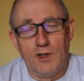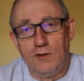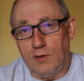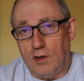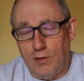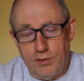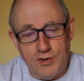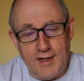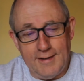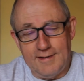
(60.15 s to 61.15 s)
So a
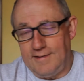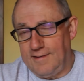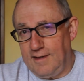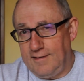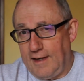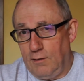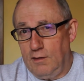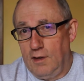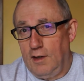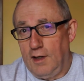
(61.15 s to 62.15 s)
contract sets out
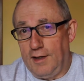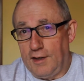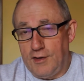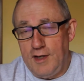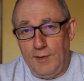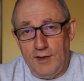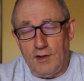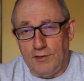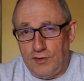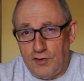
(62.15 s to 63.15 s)
an agreement
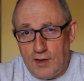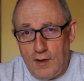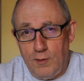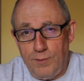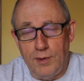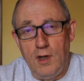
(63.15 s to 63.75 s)
on scope,